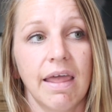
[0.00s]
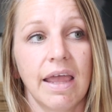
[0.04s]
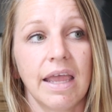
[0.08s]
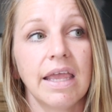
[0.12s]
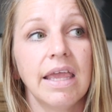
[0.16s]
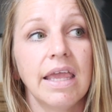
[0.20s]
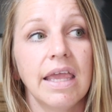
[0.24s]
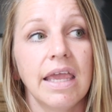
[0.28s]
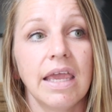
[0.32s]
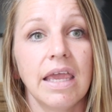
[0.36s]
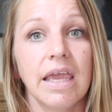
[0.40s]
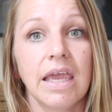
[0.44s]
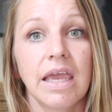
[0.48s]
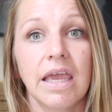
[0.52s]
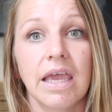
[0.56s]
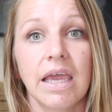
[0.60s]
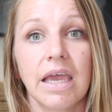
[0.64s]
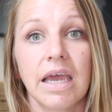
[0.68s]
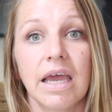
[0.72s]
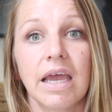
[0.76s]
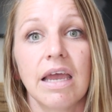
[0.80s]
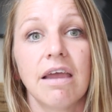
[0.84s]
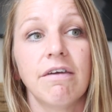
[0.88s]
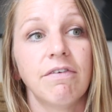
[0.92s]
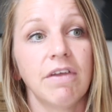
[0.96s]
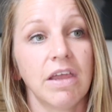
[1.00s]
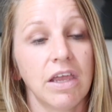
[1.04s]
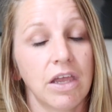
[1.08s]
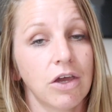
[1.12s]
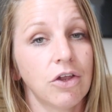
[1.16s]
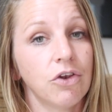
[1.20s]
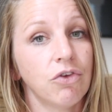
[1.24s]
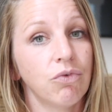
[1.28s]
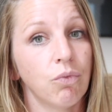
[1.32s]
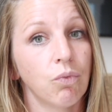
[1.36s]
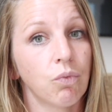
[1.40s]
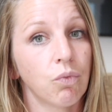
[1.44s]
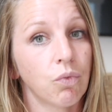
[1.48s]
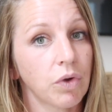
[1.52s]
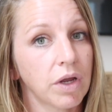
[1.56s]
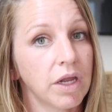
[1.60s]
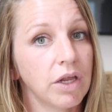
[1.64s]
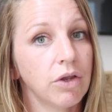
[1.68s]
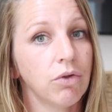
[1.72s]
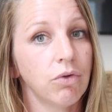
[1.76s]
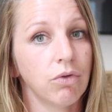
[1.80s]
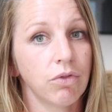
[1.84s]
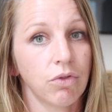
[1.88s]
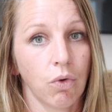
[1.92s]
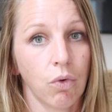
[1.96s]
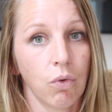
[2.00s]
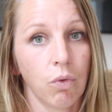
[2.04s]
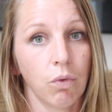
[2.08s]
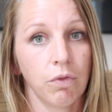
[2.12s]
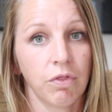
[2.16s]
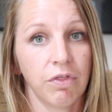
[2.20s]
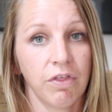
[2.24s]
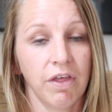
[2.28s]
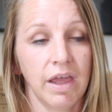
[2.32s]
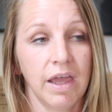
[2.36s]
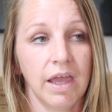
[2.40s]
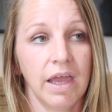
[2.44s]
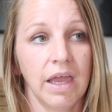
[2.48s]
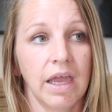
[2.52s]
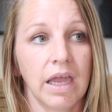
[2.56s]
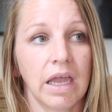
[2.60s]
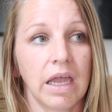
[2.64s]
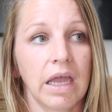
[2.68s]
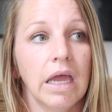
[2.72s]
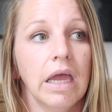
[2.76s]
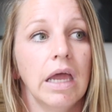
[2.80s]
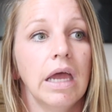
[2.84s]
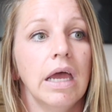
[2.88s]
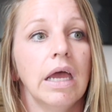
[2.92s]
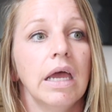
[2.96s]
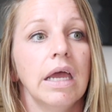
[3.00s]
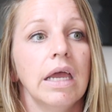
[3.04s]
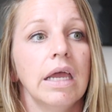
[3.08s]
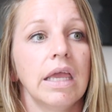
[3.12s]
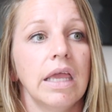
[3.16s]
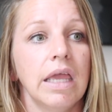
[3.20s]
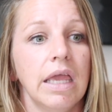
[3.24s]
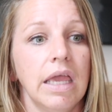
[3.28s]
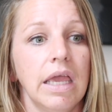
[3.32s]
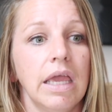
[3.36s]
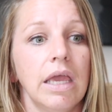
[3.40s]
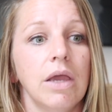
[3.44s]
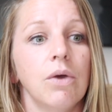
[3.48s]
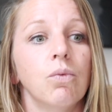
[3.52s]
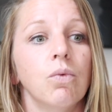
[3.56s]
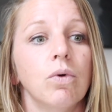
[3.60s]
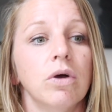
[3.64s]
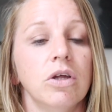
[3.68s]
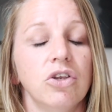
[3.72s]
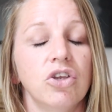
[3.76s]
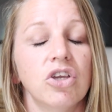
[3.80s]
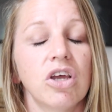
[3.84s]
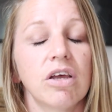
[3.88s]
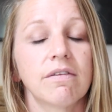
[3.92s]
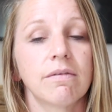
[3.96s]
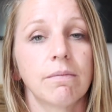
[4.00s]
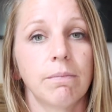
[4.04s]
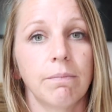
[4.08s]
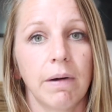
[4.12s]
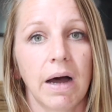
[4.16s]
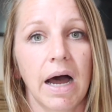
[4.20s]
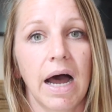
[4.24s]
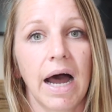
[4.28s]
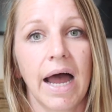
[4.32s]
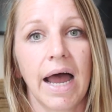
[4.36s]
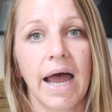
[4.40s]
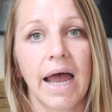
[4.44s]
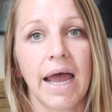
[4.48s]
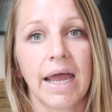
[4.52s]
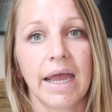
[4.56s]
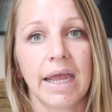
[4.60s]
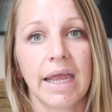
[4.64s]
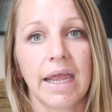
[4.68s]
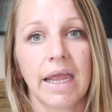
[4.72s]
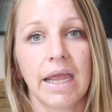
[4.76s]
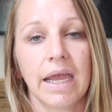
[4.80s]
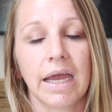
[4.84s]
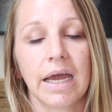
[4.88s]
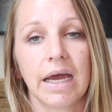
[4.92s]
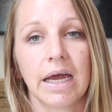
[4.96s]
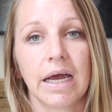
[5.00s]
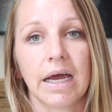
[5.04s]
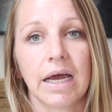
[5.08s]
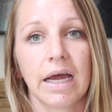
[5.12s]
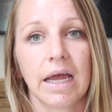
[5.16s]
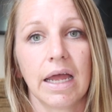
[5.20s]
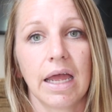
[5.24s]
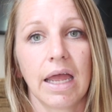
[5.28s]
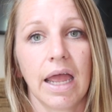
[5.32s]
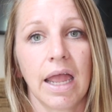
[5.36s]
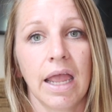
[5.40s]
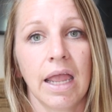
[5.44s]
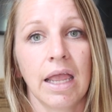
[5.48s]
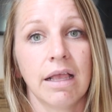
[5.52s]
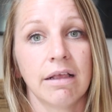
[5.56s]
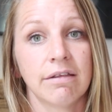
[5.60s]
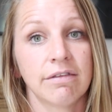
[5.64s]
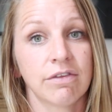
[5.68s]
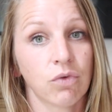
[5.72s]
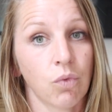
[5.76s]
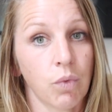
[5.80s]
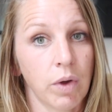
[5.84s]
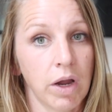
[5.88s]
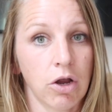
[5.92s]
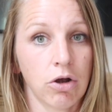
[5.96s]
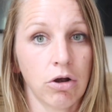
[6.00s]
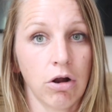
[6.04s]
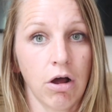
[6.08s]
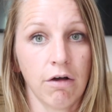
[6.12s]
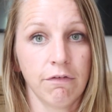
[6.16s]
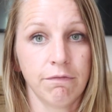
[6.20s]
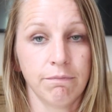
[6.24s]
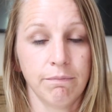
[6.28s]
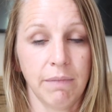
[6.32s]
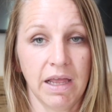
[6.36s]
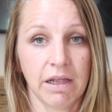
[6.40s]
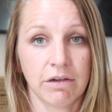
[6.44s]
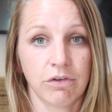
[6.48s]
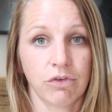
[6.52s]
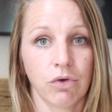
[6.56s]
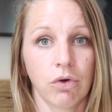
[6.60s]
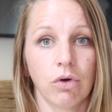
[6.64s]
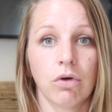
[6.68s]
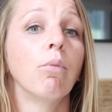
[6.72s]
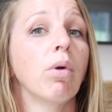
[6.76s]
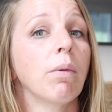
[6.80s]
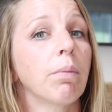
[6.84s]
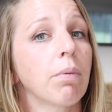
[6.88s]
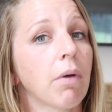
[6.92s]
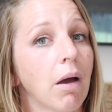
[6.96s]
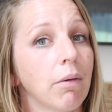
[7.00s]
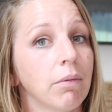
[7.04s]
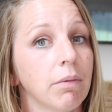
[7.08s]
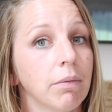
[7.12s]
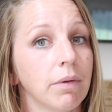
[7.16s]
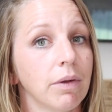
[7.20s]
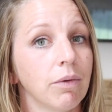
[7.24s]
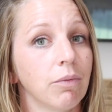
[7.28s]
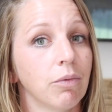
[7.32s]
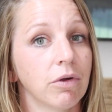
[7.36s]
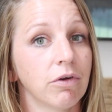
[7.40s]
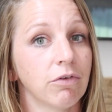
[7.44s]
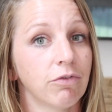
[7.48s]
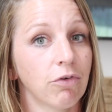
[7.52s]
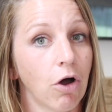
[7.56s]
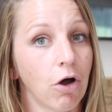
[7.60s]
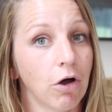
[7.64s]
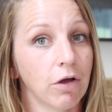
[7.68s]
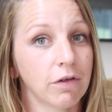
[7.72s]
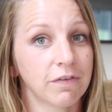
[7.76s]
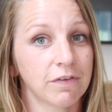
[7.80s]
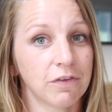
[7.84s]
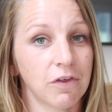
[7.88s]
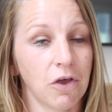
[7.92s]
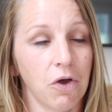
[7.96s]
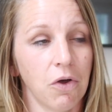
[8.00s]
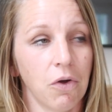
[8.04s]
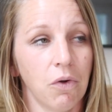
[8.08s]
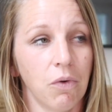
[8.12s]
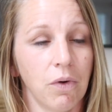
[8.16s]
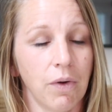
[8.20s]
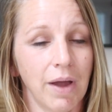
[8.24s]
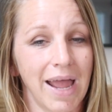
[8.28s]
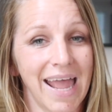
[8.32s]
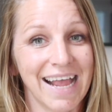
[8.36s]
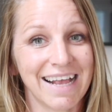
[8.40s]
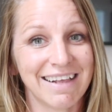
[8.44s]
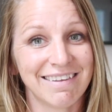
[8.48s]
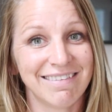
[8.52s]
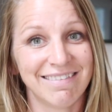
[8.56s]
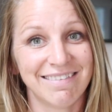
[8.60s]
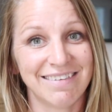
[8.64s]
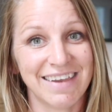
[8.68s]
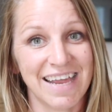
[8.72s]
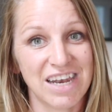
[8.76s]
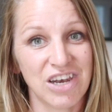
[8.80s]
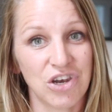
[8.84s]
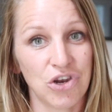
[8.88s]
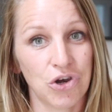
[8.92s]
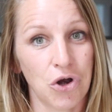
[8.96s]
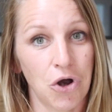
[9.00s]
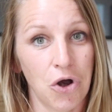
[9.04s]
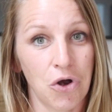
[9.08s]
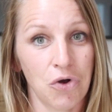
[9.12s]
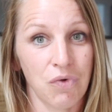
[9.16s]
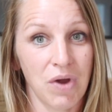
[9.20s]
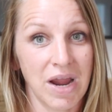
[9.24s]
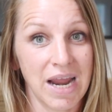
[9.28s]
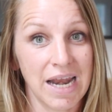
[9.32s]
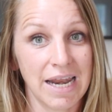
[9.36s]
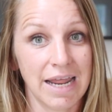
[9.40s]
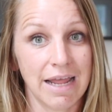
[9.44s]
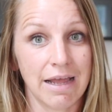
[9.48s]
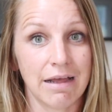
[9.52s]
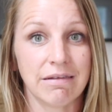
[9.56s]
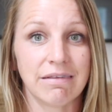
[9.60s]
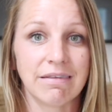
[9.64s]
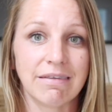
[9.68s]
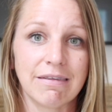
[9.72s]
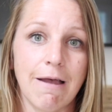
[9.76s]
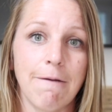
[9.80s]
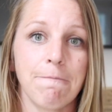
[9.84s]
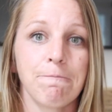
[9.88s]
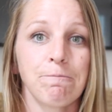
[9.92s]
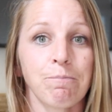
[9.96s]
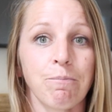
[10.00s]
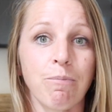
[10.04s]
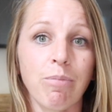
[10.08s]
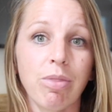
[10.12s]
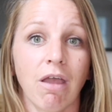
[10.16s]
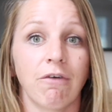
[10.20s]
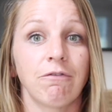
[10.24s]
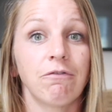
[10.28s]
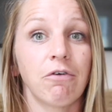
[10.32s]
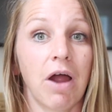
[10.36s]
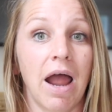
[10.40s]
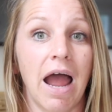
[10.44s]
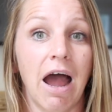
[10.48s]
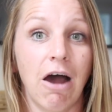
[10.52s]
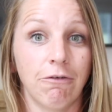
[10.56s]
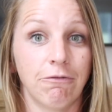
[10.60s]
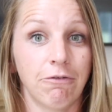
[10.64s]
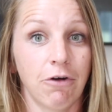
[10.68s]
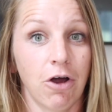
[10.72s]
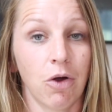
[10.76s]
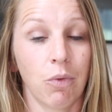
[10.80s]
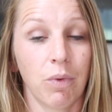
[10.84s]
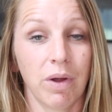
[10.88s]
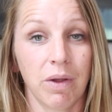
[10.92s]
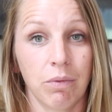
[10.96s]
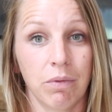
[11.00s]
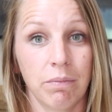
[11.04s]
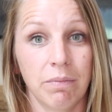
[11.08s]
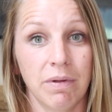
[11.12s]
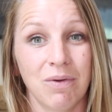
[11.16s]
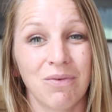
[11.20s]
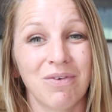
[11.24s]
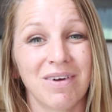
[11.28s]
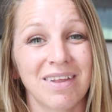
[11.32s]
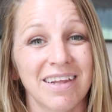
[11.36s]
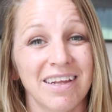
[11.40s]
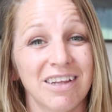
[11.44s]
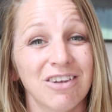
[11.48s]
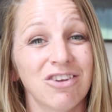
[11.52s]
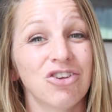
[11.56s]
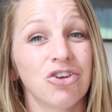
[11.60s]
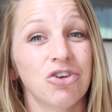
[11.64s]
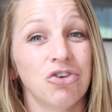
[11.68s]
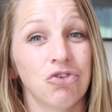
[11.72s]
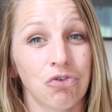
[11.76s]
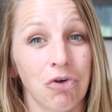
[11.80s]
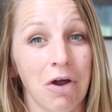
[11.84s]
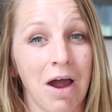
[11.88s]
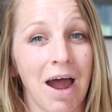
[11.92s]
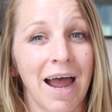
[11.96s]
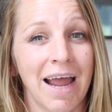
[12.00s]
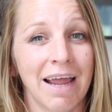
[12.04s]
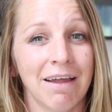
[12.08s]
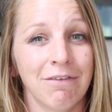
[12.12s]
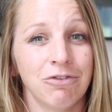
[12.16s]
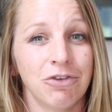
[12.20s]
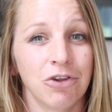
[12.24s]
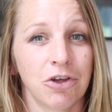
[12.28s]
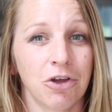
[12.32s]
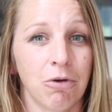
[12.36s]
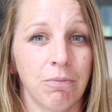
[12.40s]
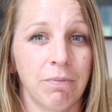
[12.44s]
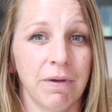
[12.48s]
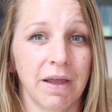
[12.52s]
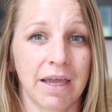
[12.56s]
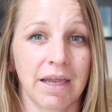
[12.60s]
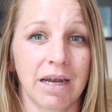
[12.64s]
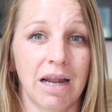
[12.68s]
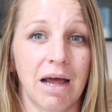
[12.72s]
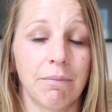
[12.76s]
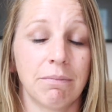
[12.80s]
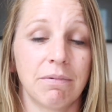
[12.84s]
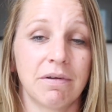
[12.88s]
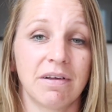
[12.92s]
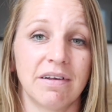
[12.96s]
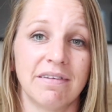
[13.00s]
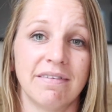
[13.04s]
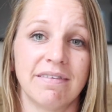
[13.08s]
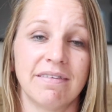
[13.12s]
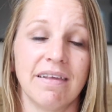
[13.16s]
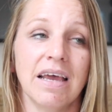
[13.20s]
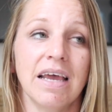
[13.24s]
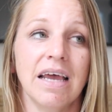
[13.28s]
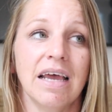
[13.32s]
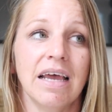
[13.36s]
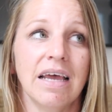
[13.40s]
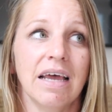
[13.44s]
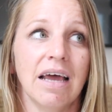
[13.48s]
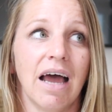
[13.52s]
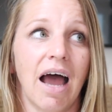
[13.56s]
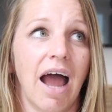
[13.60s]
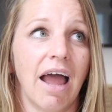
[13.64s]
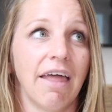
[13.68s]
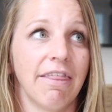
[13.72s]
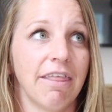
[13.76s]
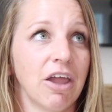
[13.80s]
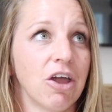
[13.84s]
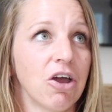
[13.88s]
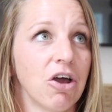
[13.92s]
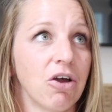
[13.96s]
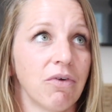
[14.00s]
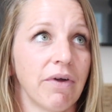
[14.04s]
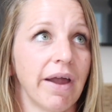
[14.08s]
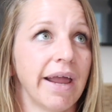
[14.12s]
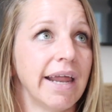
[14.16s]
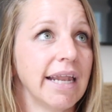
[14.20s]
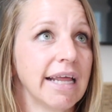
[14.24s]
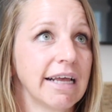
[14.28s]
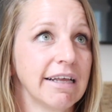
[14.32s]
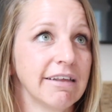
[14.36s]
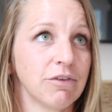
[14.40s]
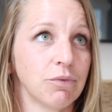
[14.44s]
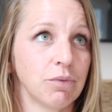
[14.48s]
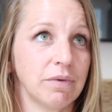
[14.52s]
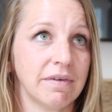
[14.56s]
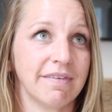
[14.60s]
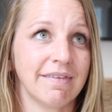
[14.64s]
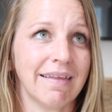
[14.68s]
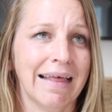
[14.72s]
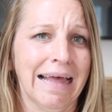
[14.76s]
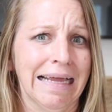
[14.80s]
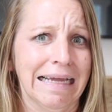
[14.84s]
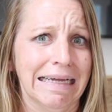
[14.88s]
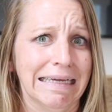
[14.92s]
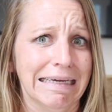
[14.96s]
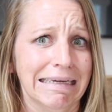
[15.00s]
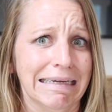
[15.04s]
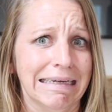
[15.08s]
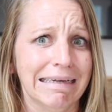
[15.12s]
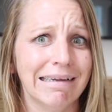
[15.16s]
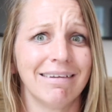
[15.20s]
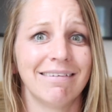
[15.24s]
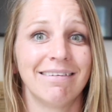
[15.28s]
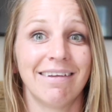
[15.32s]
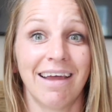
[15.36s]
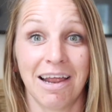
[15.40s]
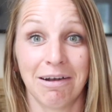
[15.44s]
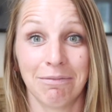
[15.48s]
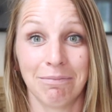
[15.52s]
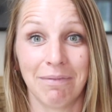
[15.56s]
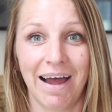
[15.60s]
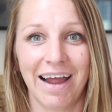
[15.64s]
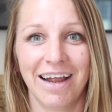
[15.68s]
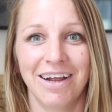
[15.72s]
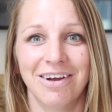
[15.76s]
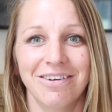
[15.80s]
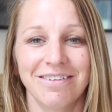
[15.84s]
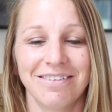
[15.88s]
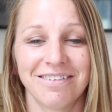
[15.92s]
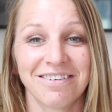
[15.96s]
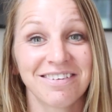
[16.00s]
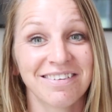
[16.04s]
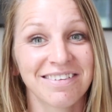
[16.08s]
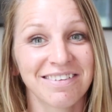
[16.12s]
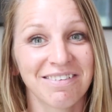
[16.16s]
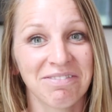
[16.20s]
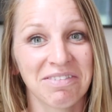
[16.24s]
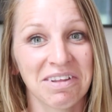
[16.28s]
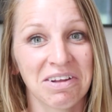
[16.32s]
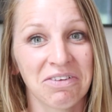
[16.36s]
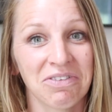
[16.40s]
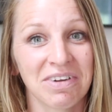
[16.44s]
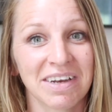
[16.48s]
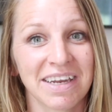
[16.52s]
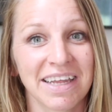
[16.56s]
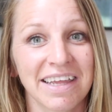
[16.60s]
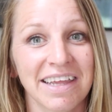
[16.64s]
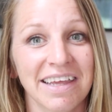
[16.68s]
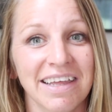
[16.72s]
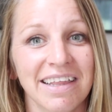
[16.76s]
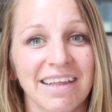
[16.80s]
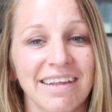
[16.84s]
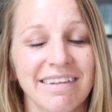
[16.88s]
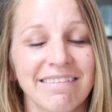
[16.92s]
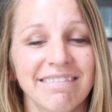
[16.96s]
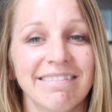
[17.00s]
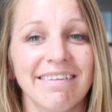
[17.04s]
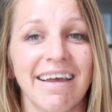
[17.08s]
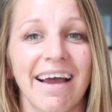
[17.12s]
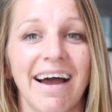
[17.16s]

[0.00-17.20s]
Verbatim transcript: that he, if he could redo the whole thing, he would just buy a squared off mantle. We probably would have also extended our radius for how far we would be willing to drive to go pick it up because I think our radius was like 10 miles or something ridiculous.